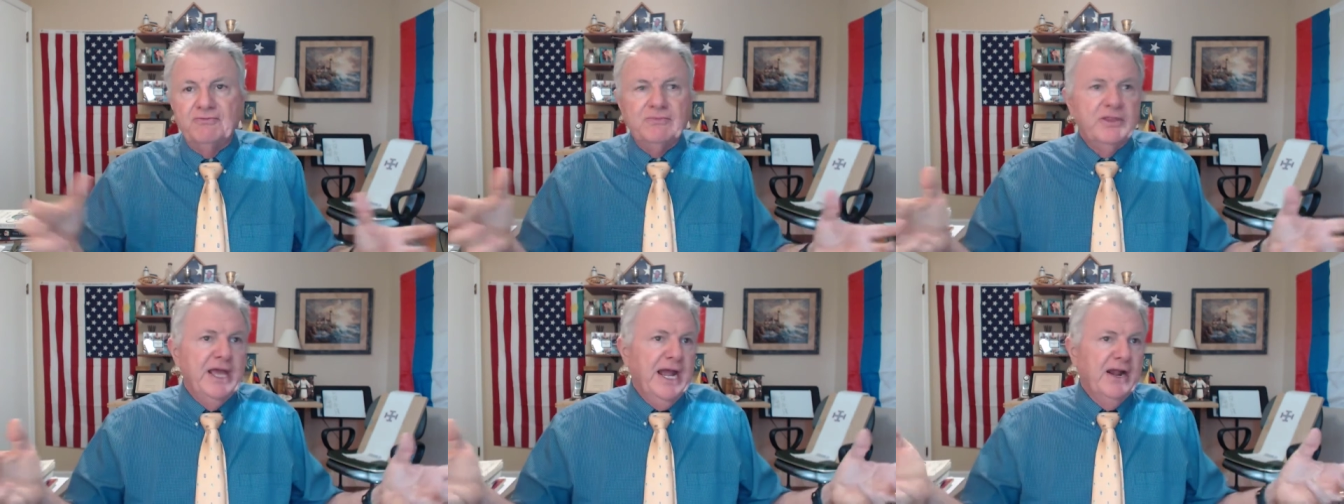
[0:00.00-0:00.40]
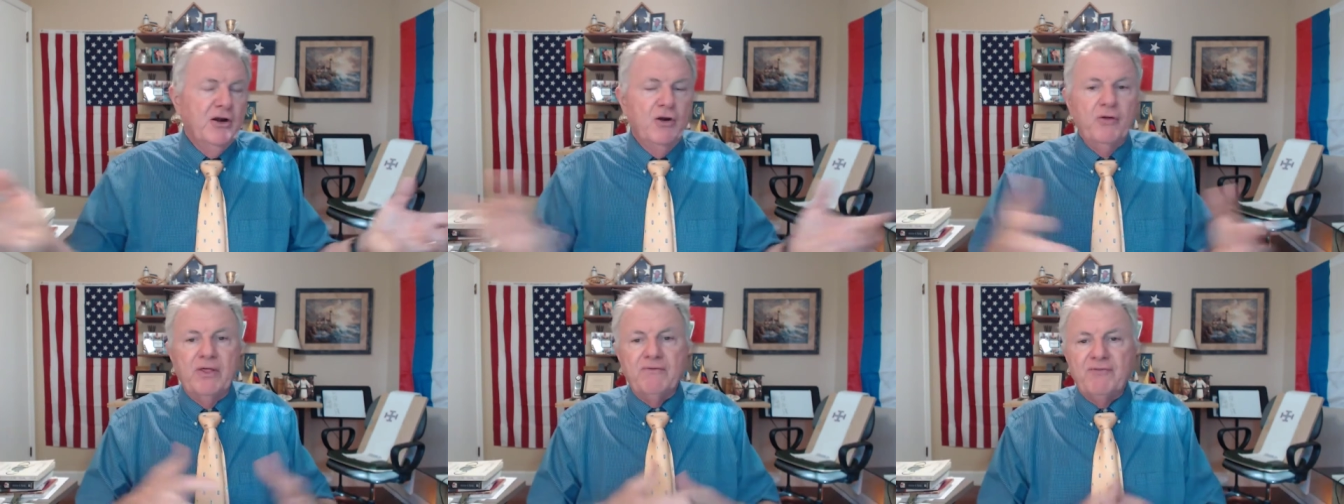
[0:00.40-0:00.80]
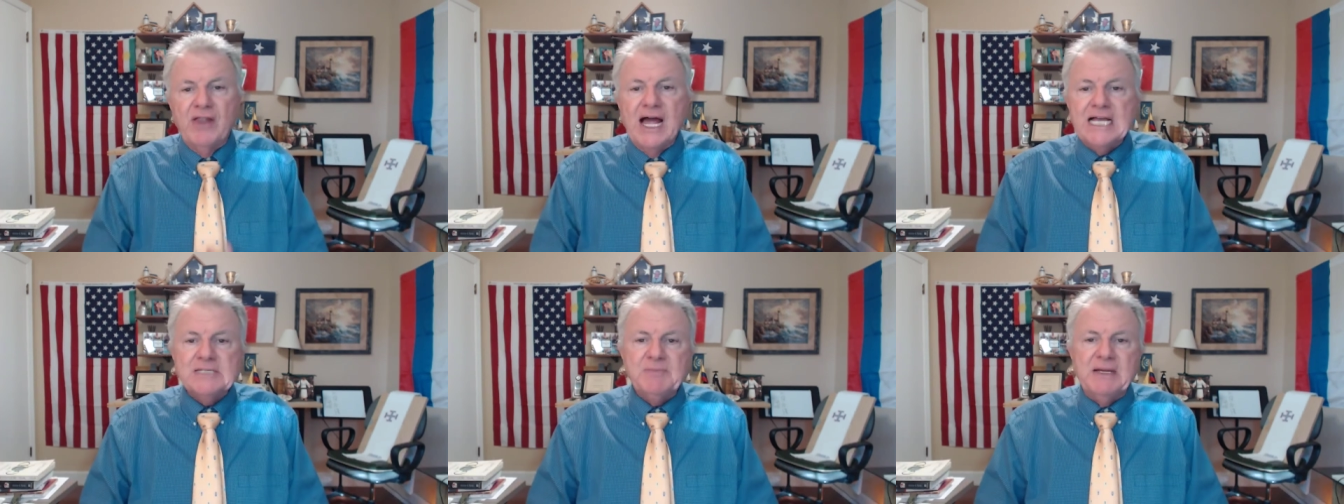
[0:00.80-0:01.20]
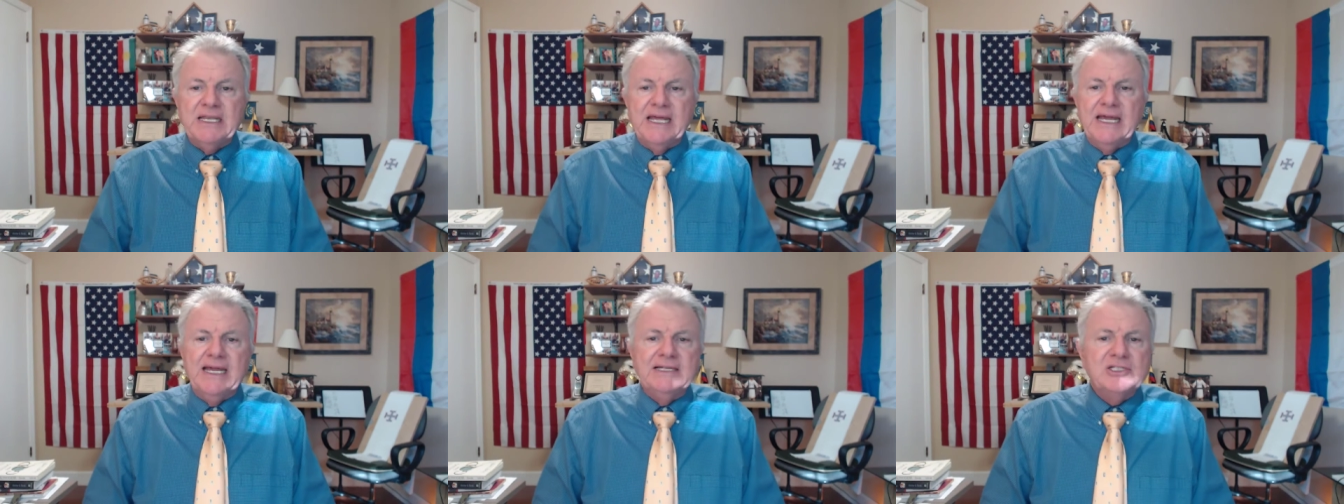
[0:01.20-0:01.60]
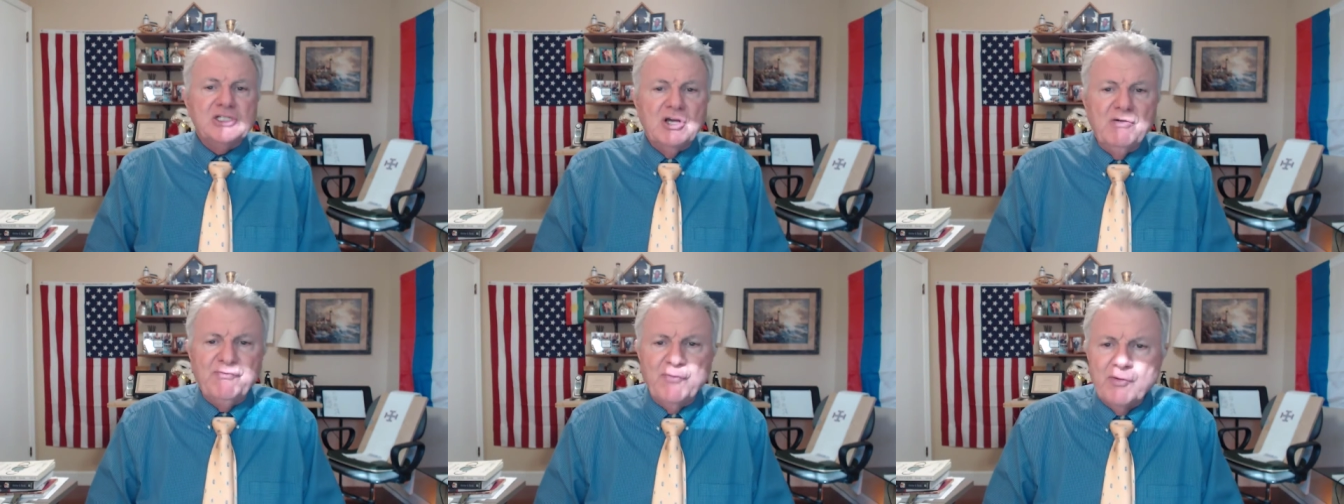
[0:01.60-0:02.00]
the arrow that flies by day and
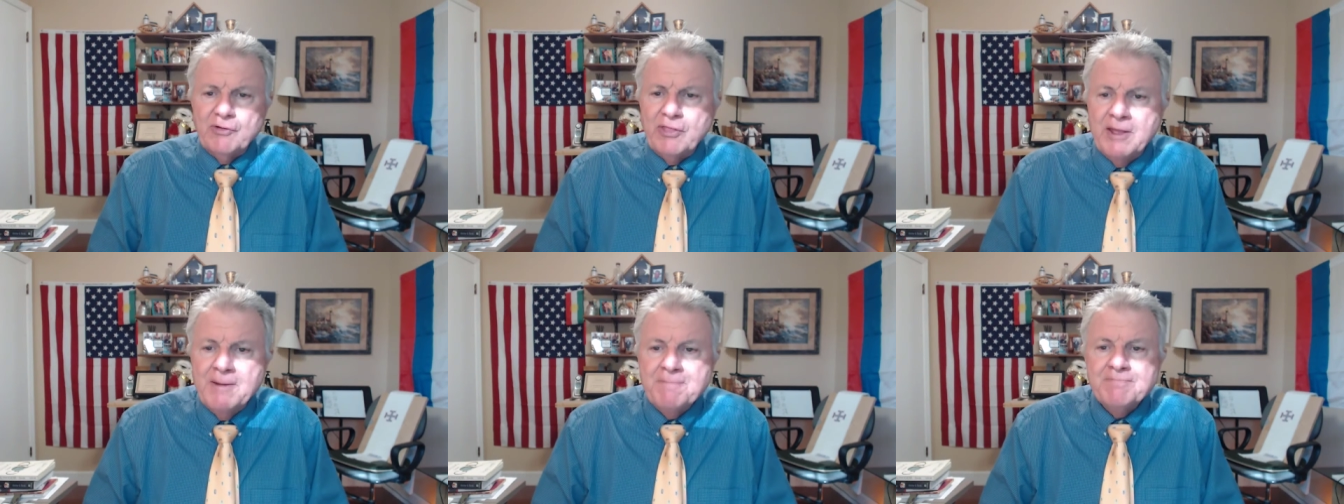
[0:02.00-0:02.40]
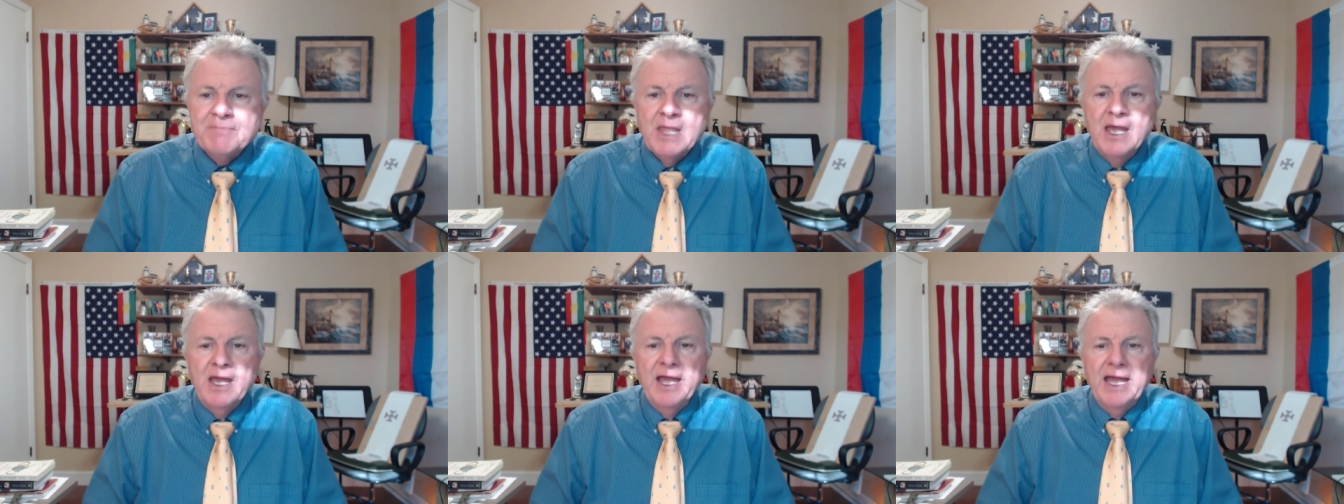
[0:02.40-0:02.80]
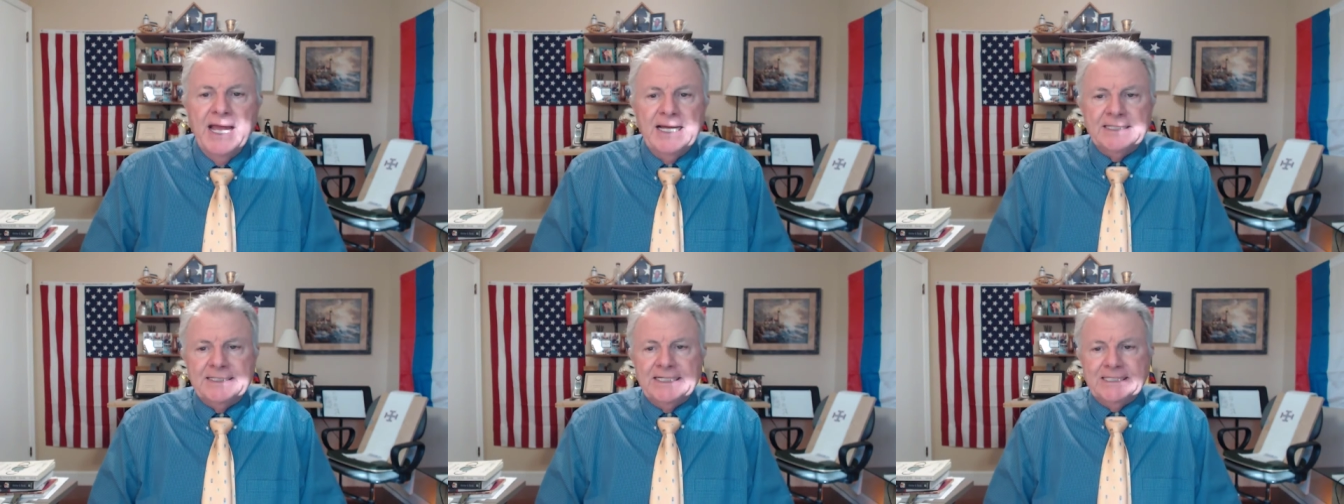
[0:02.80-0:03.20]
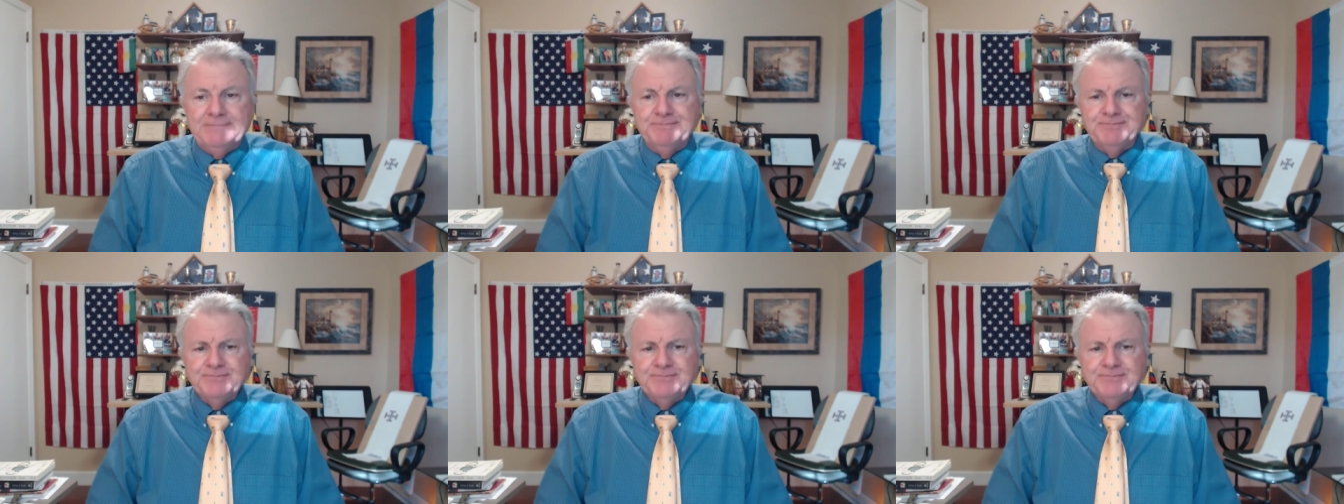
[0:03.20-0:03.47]
so forth. And uh,